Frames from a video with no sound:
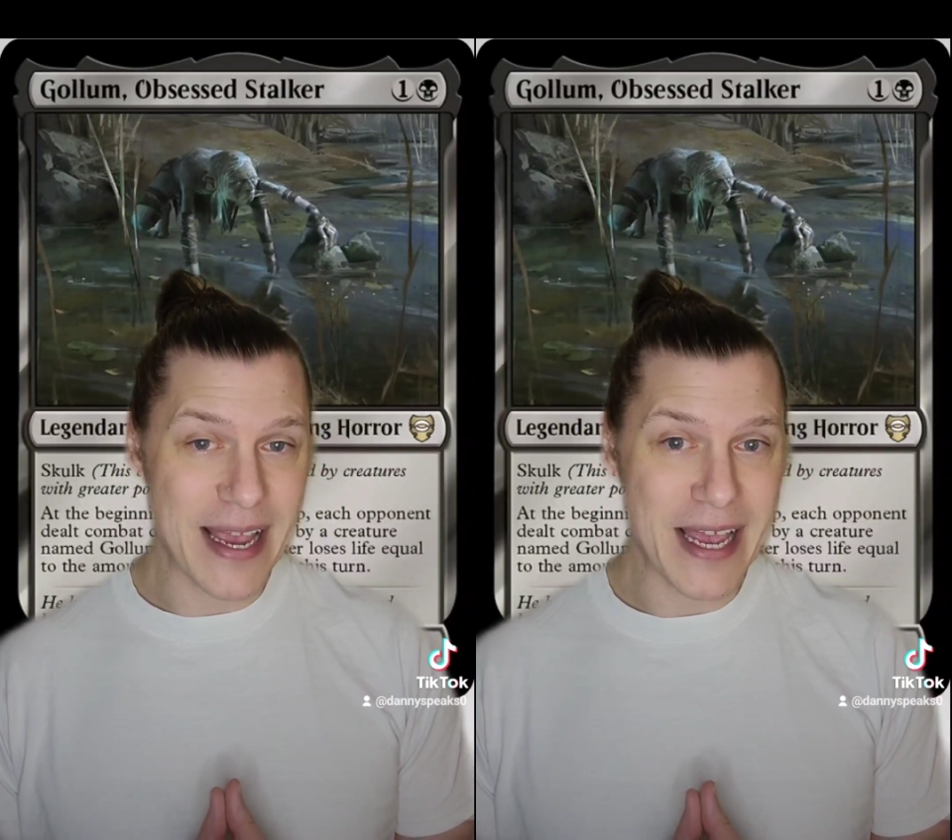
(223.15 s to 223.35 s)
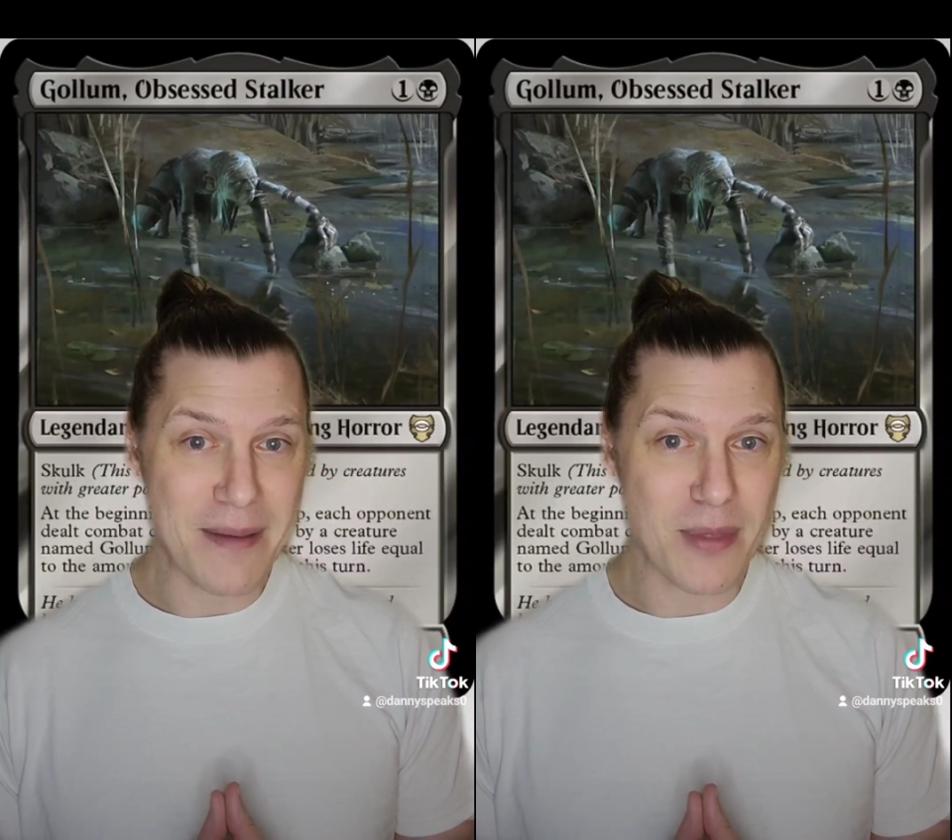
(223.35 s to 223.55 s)

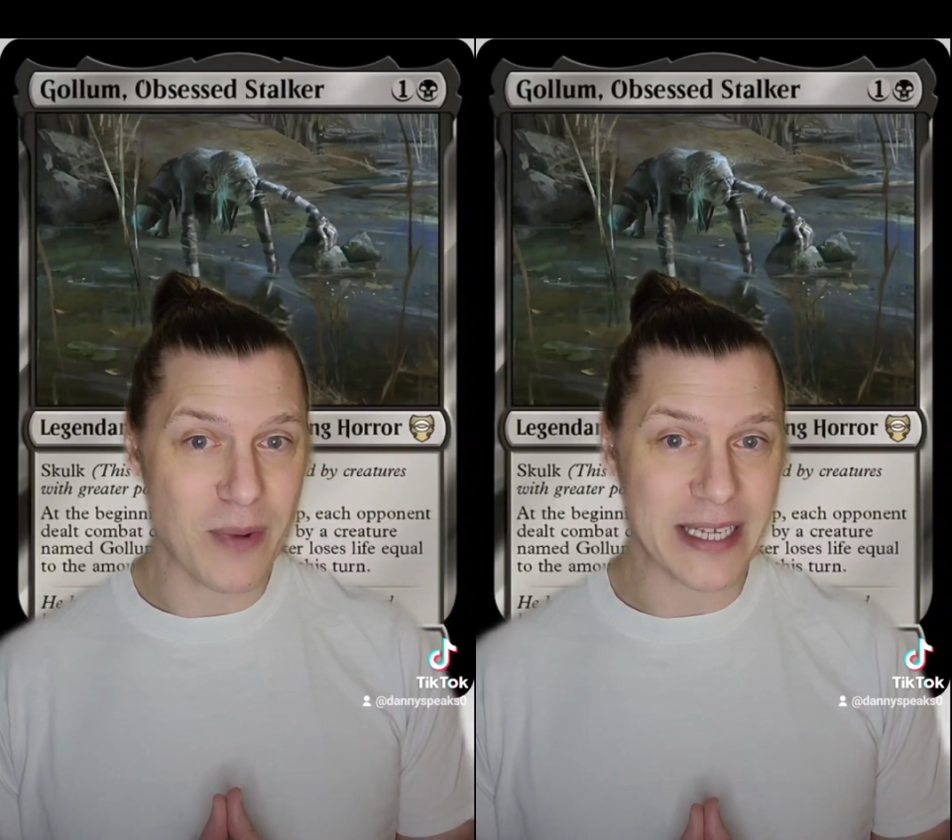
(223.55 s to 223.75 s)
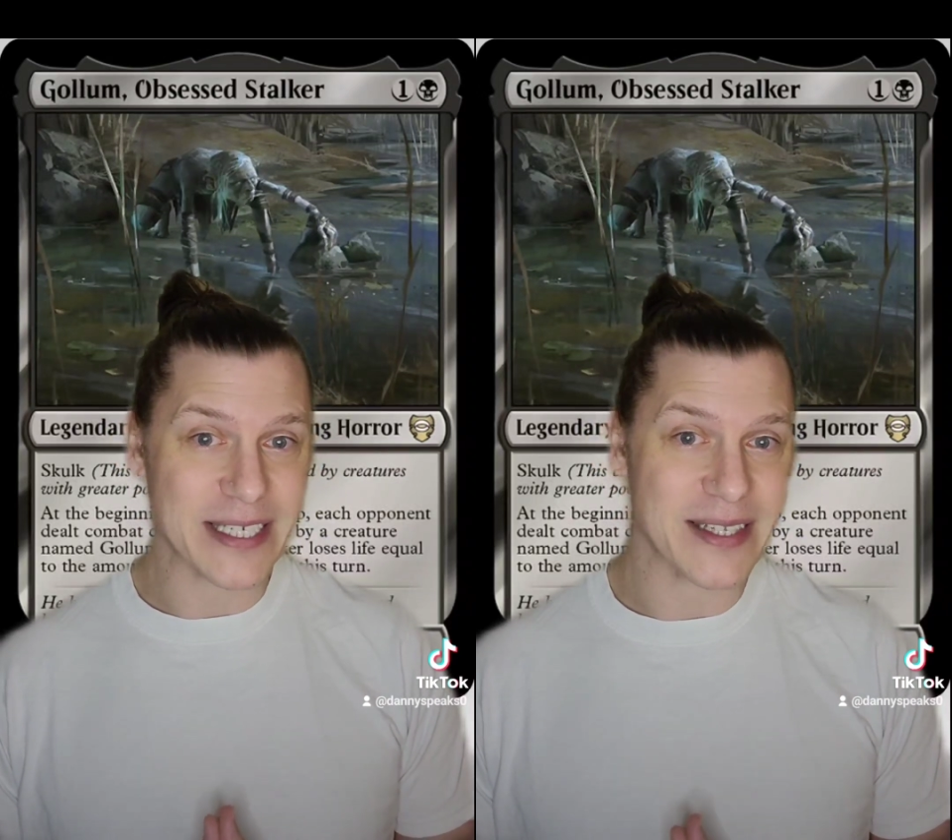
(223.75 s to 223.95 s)
him the
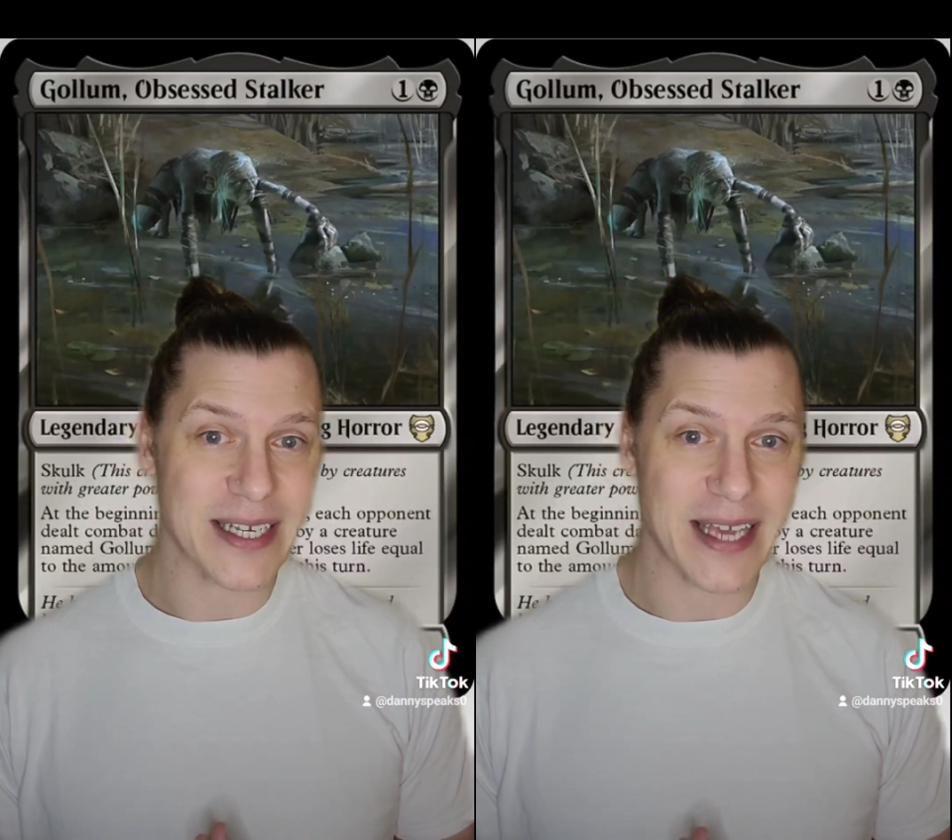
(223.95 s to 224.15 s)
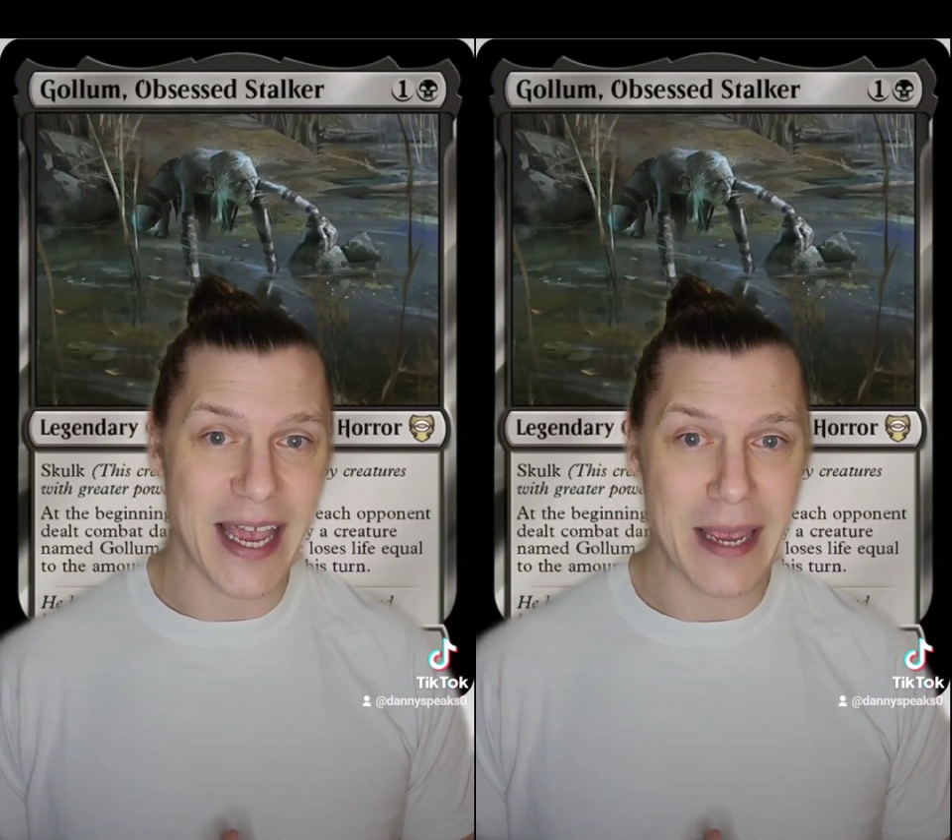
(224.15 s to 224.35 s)
rest of
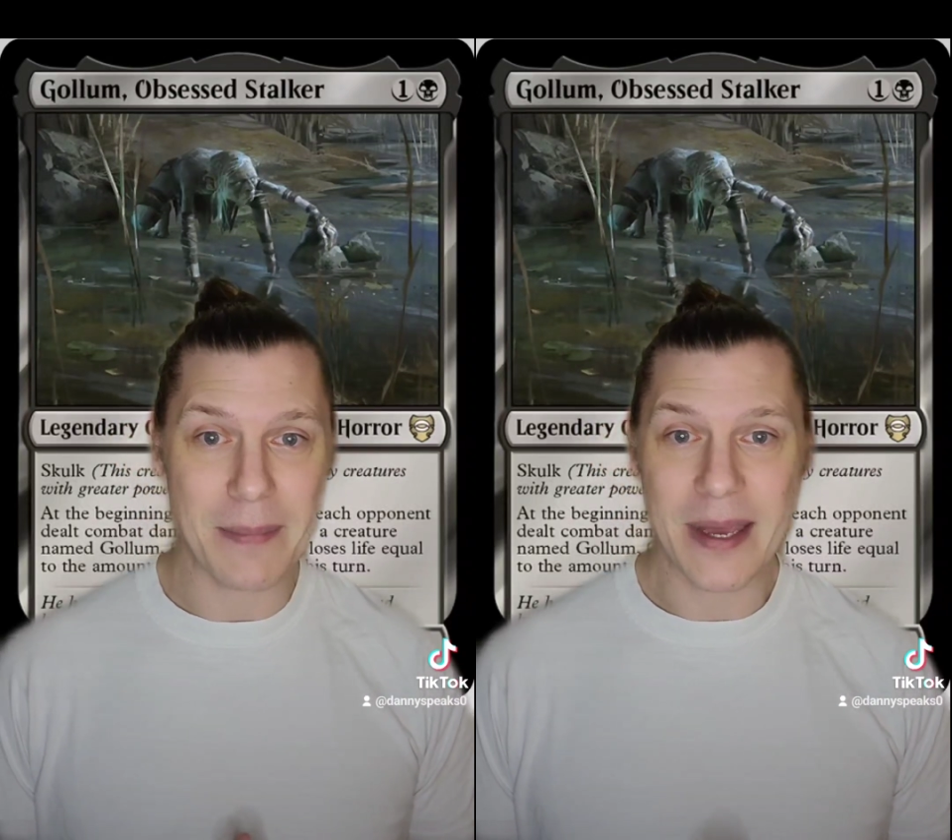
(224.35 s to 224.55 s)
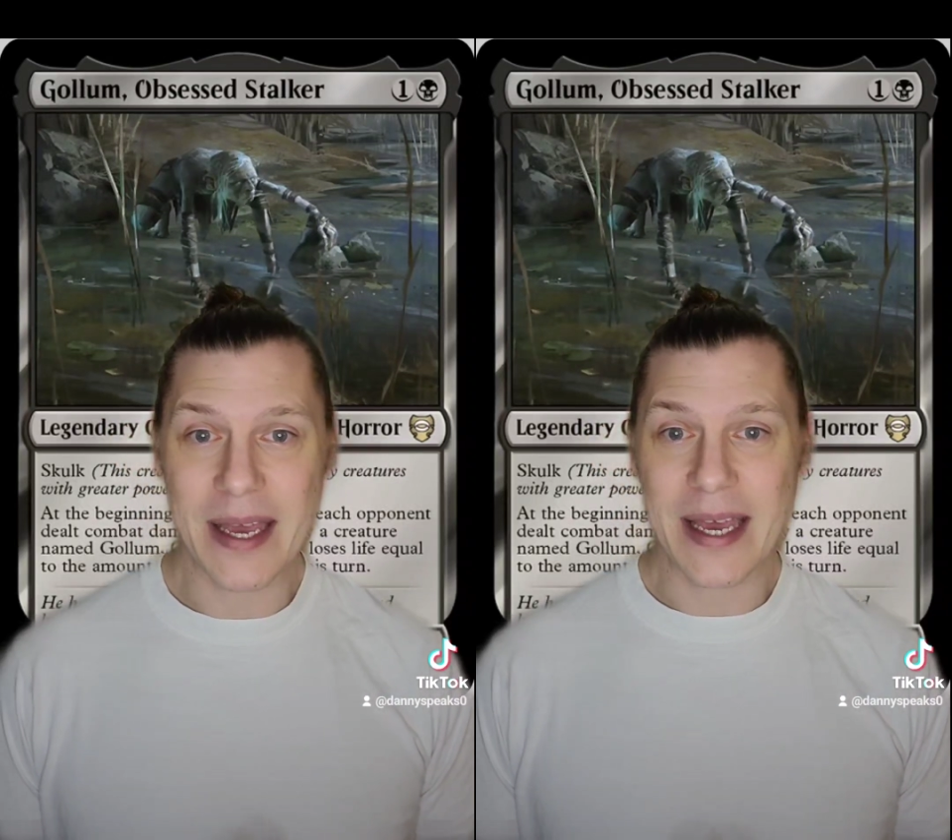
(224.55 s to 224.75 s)
the
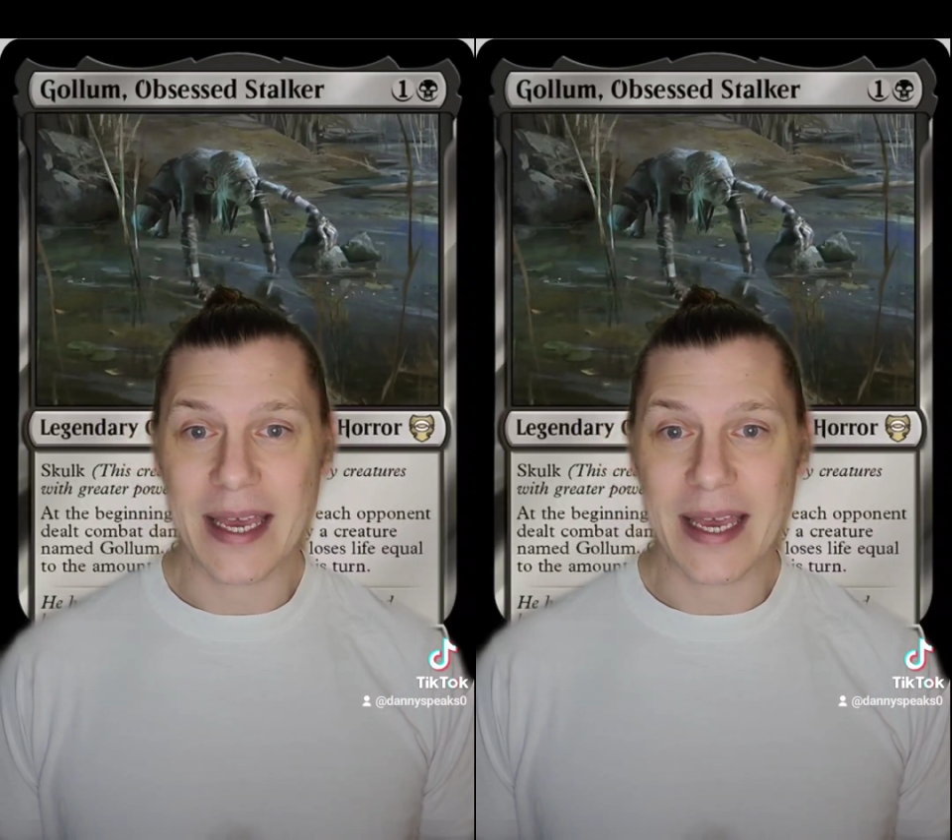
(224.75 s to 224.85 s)
game